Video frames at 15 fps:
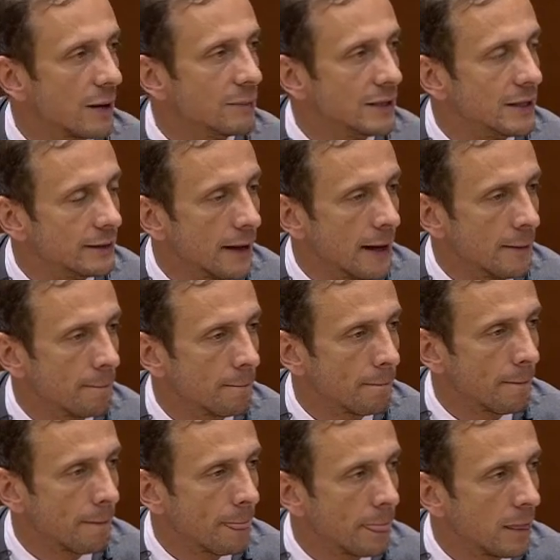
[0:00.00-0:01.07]

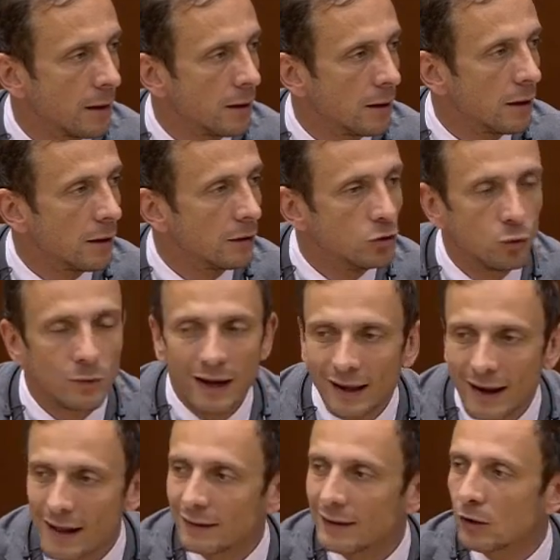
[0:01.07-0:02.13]
territories, have a great